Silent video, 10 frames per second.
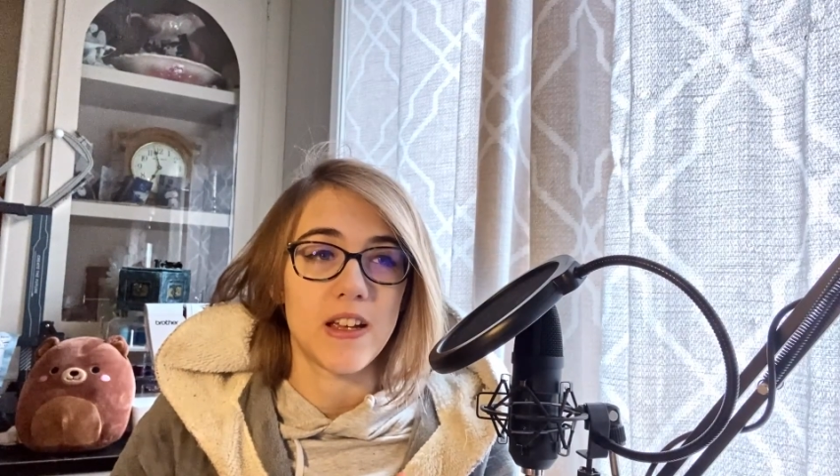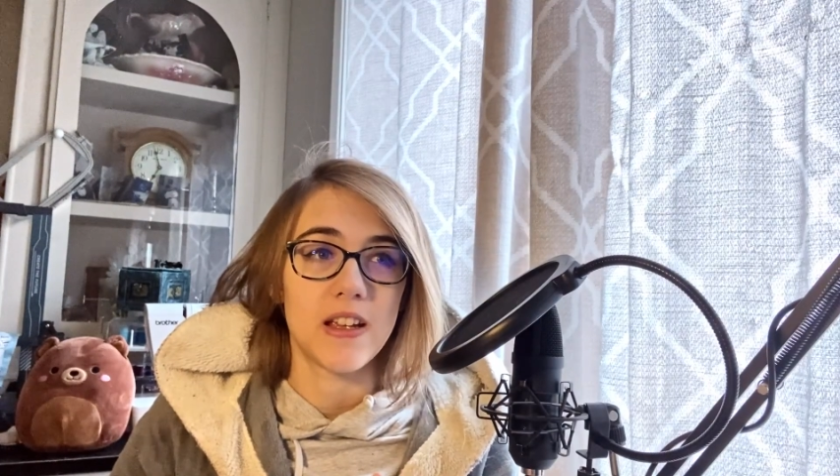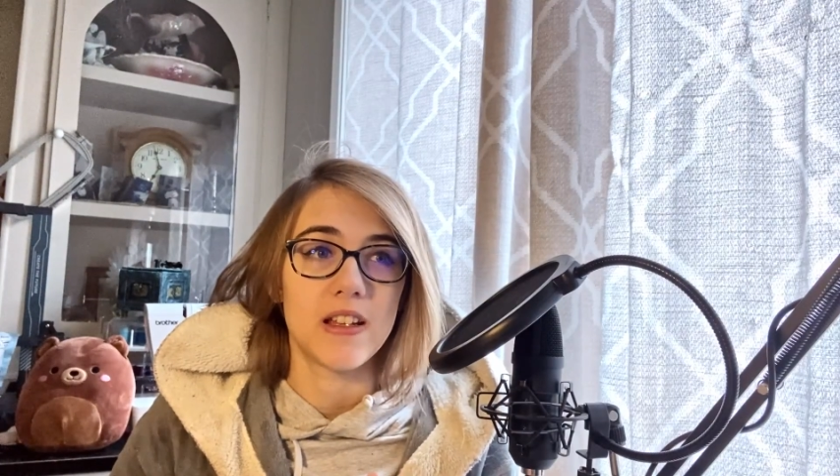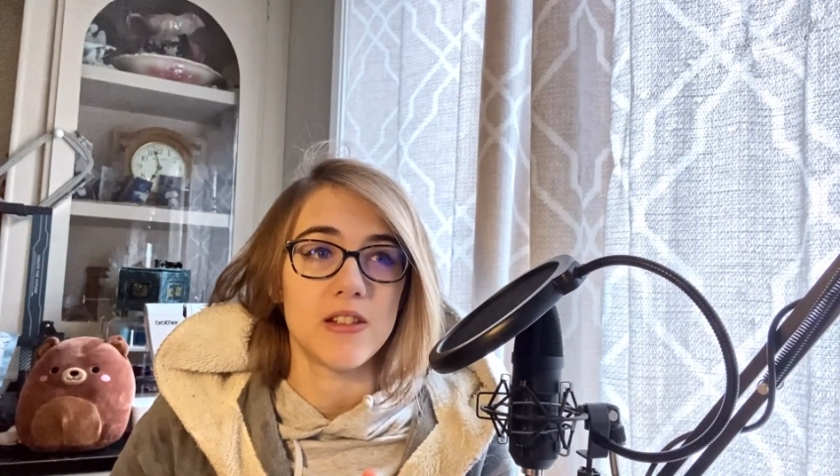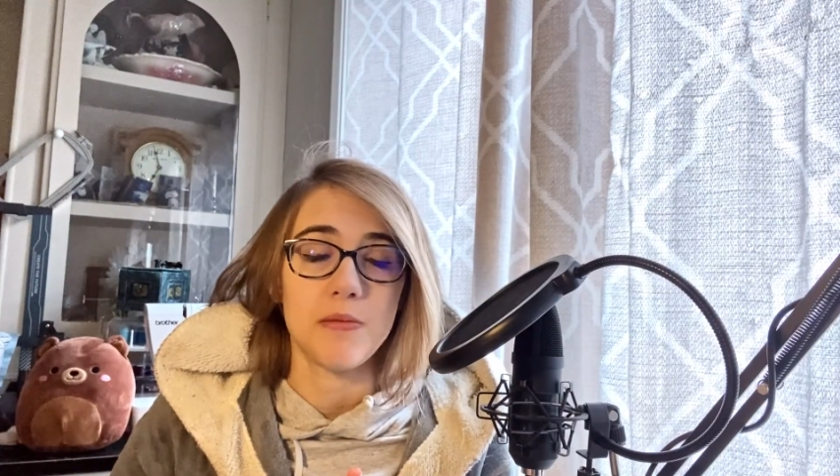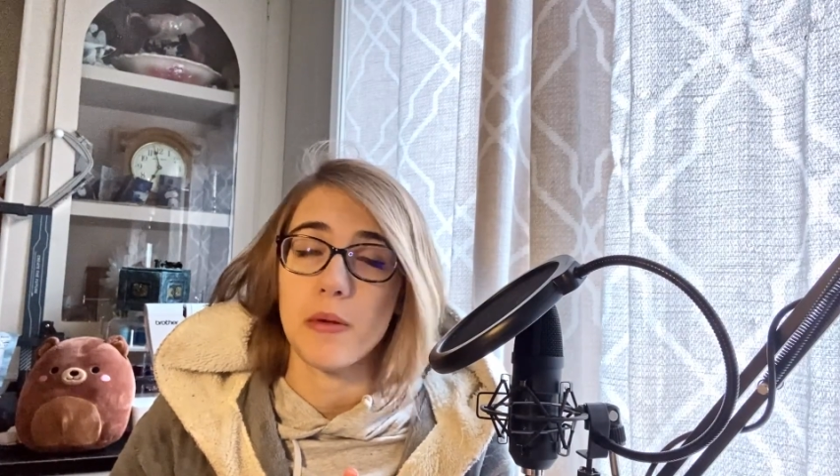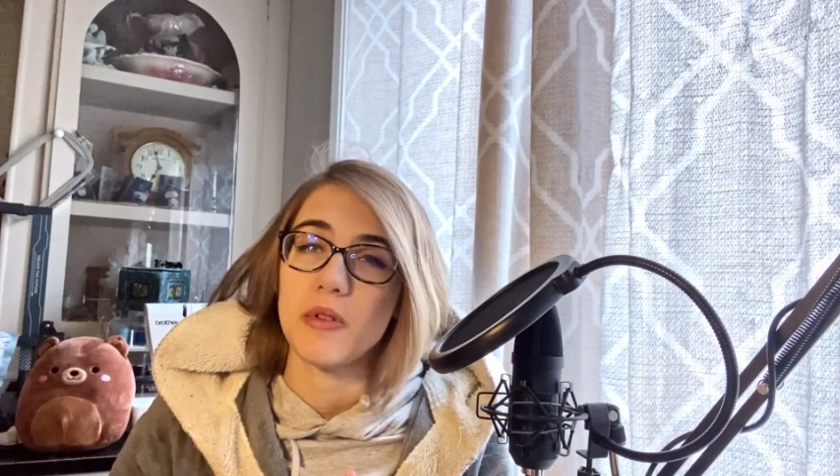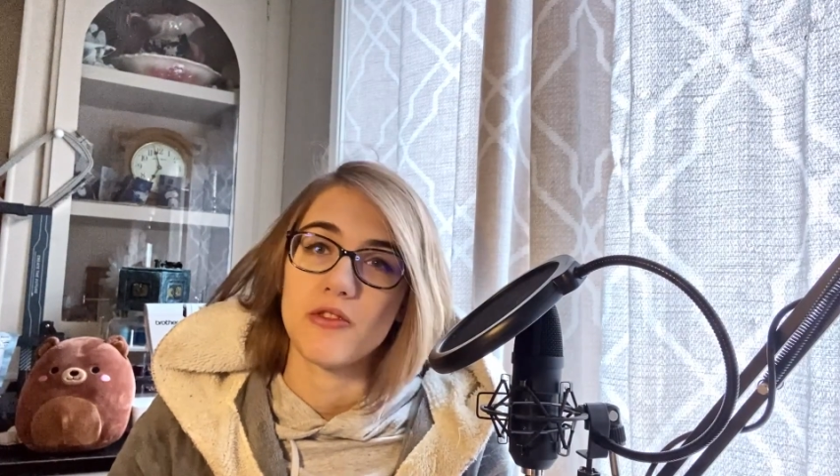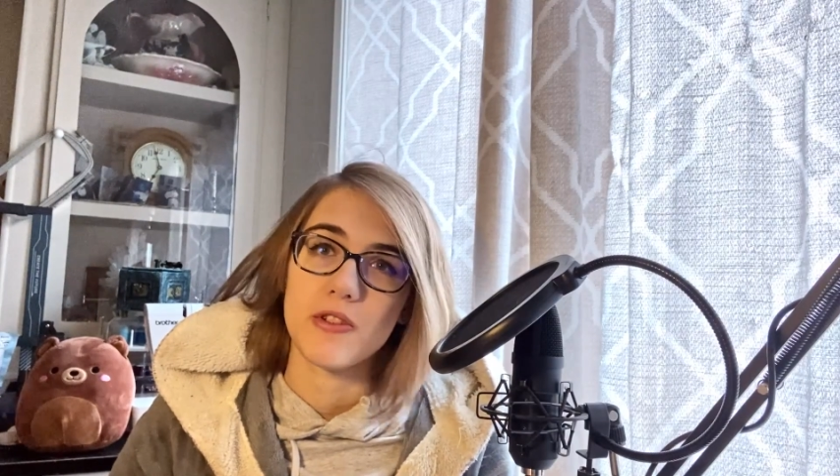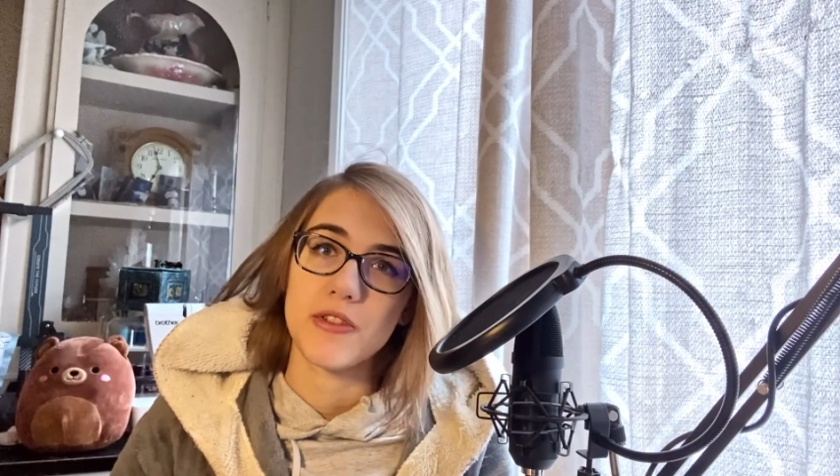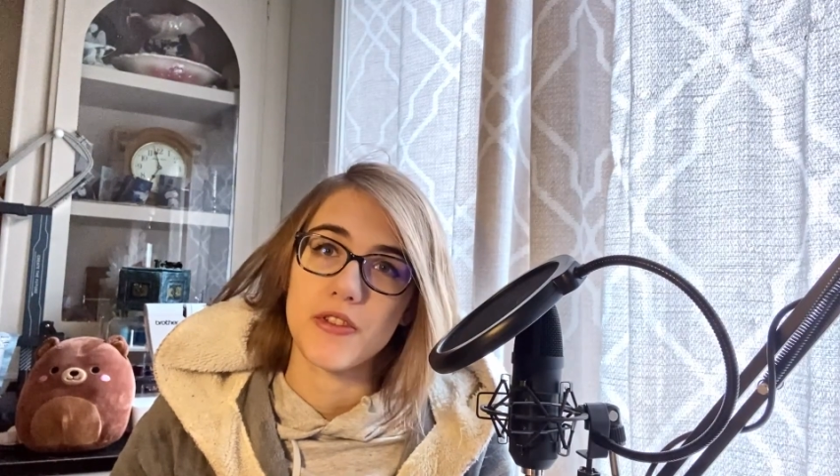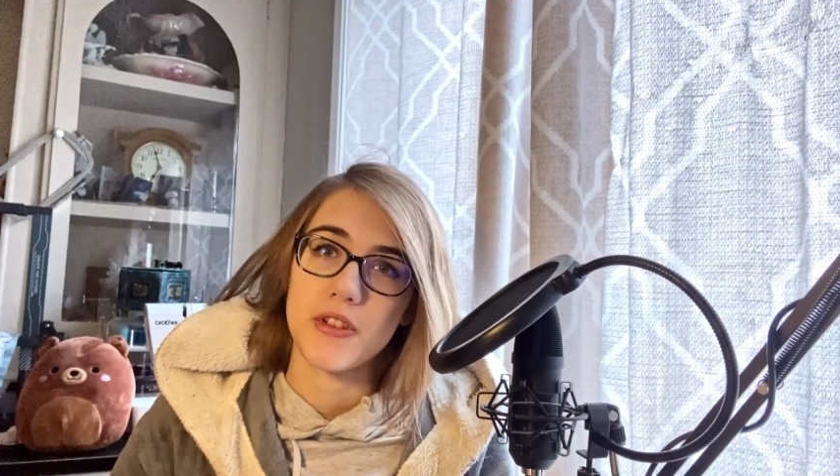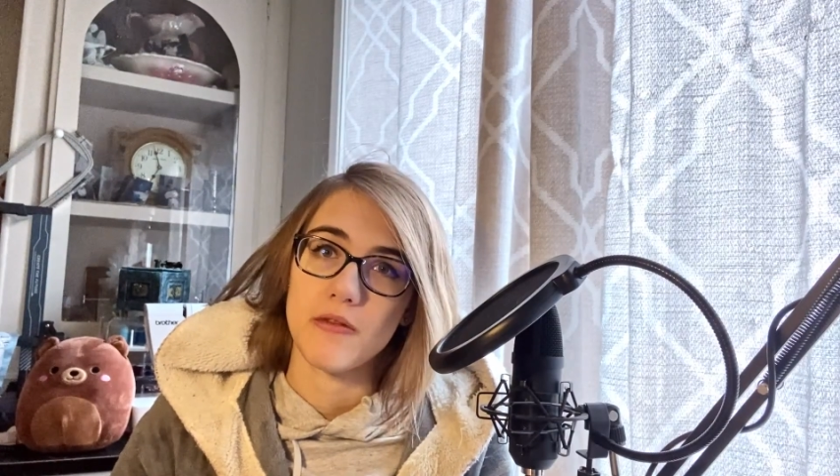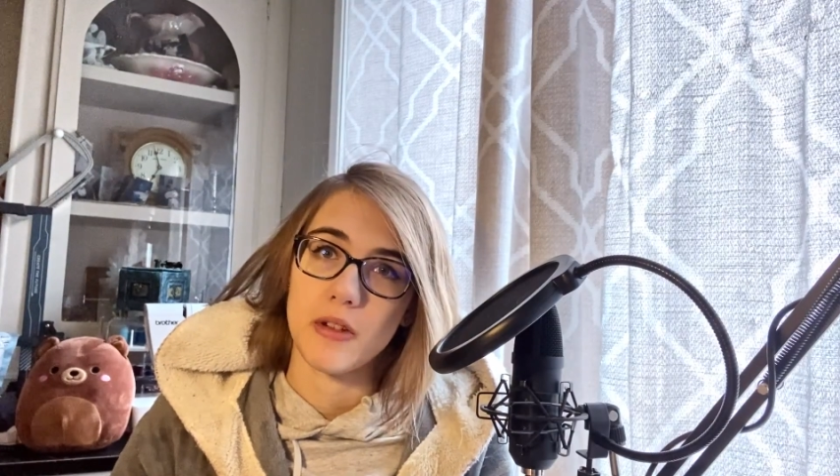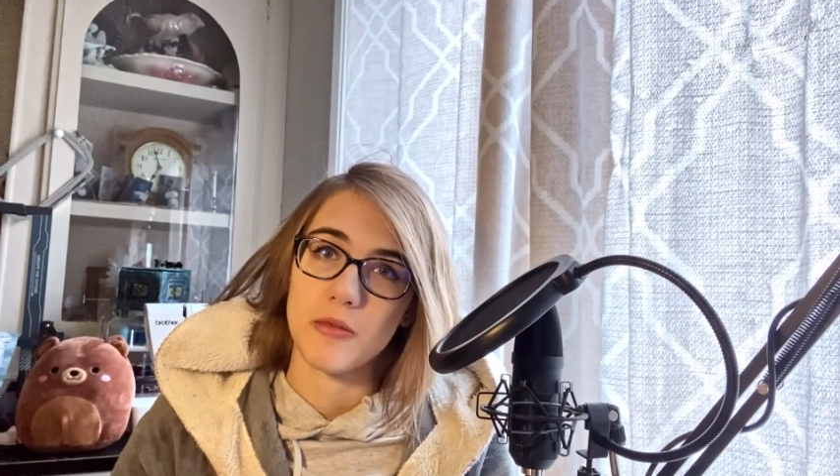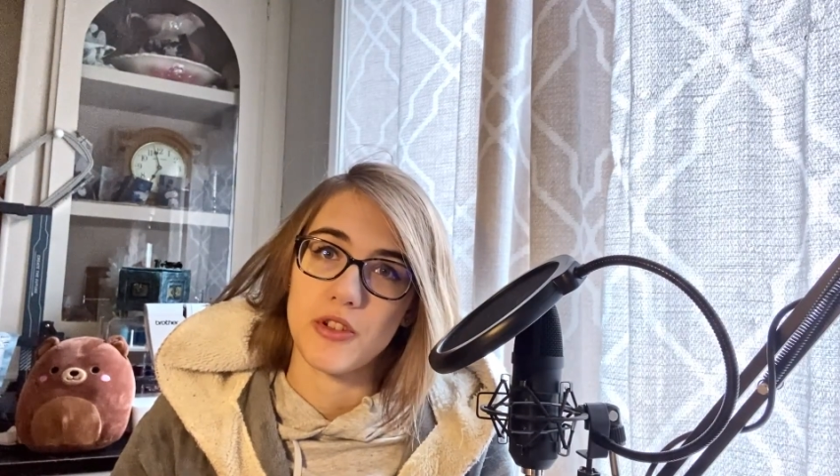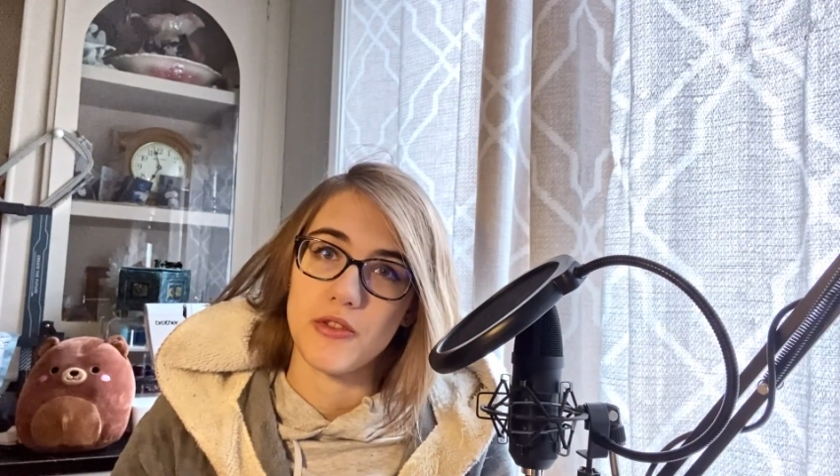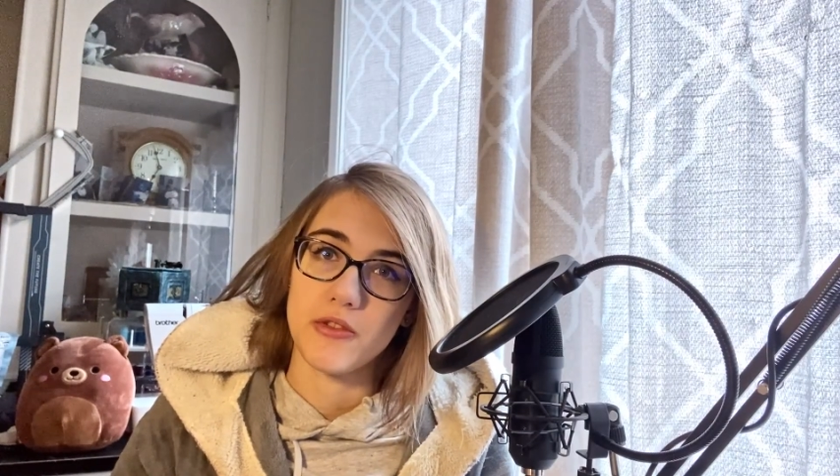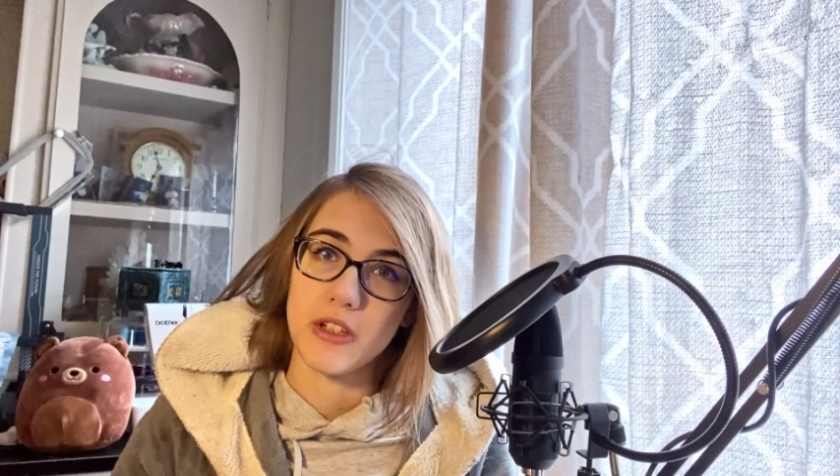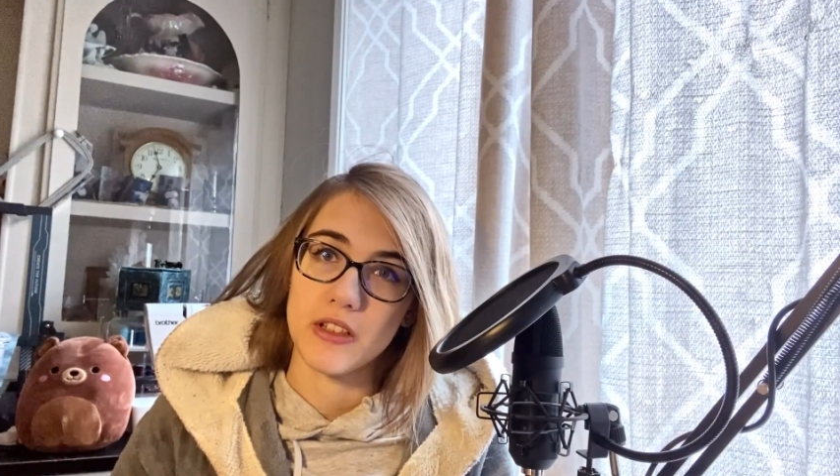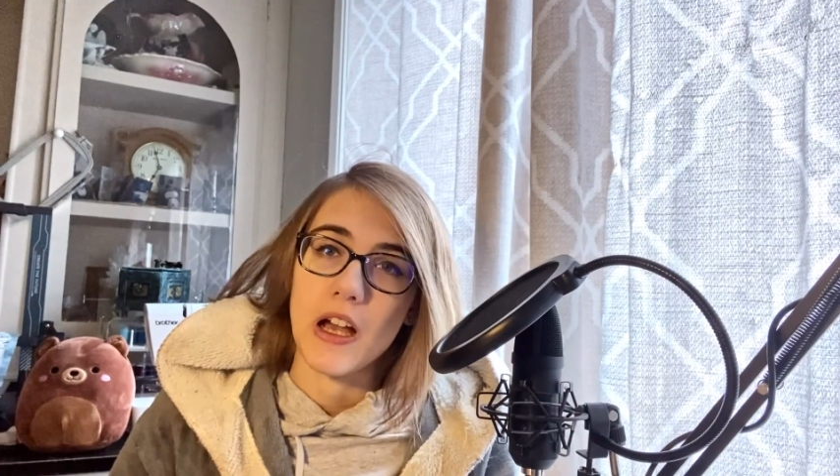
and you might be interested to see what I'm gonna do next.